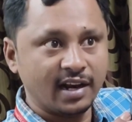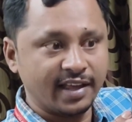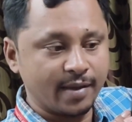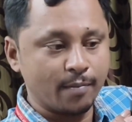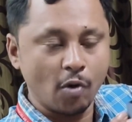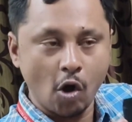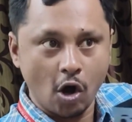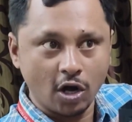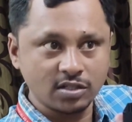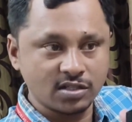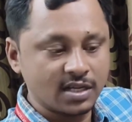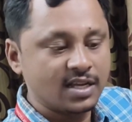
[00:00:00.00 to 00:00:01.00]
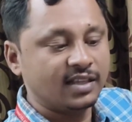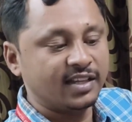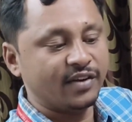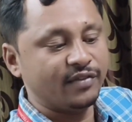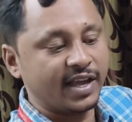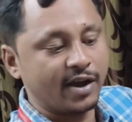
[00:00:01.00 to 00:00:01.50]
like a box,
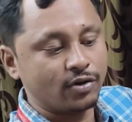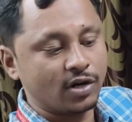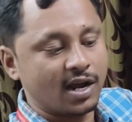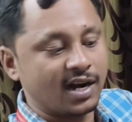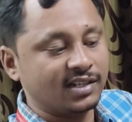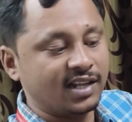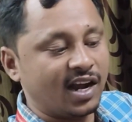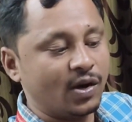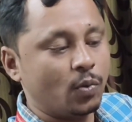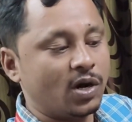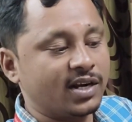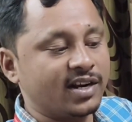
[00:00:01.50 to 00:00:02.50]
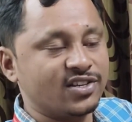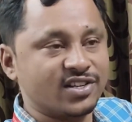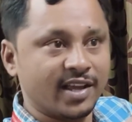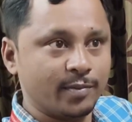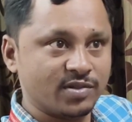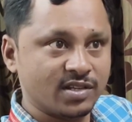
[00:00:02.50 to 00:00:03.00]
then we have to cut the unwanted
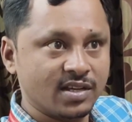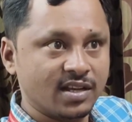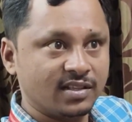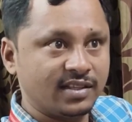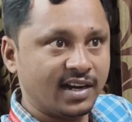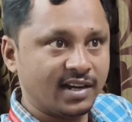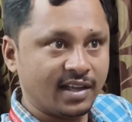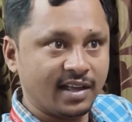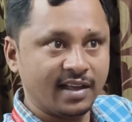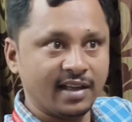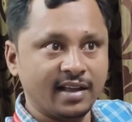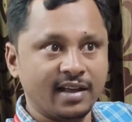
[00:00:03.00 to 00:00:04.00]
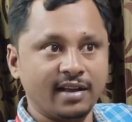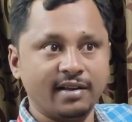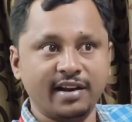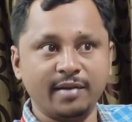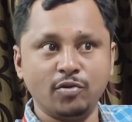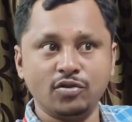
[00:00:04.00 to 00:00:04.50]
shapes
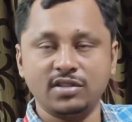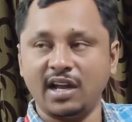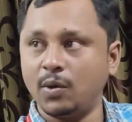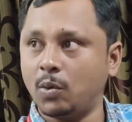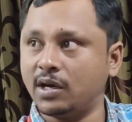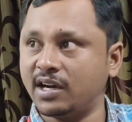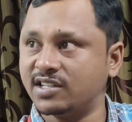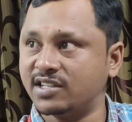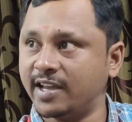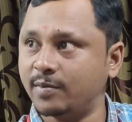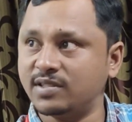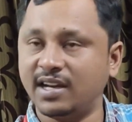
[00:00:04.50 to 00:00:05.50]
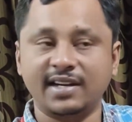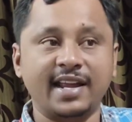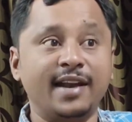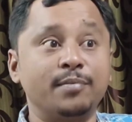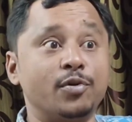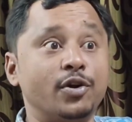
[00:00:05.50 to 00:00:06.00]
that removes the unwanted shape that
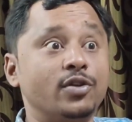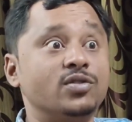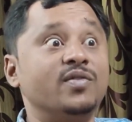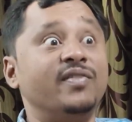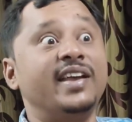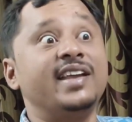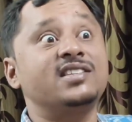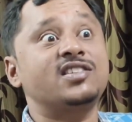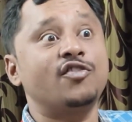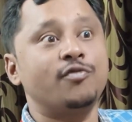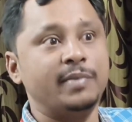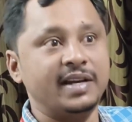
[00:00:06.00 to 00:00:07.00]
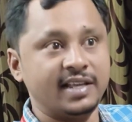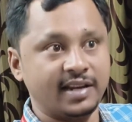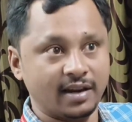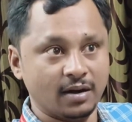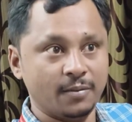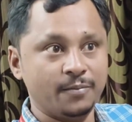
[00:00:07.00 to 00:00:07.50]
can produce waste of
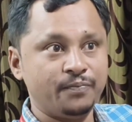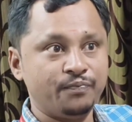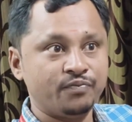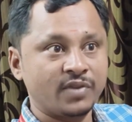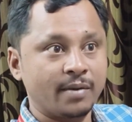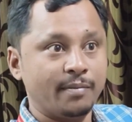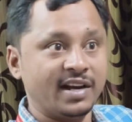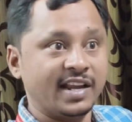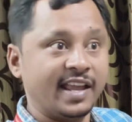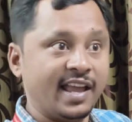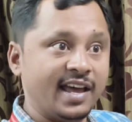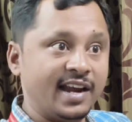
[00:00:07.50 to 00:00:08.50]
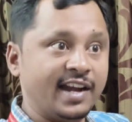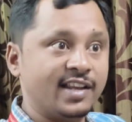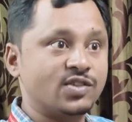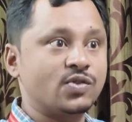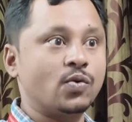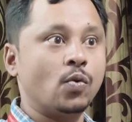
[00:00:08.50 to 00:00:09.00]
material. But here it
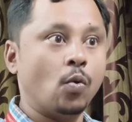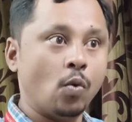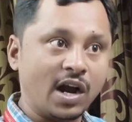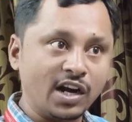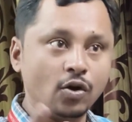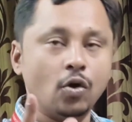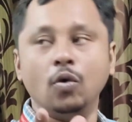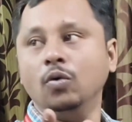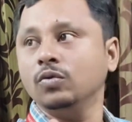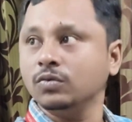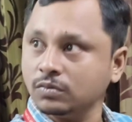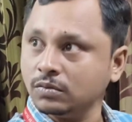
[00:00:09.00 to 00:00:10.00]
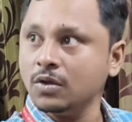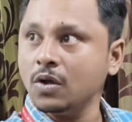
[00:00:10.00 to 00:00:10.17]
is one go.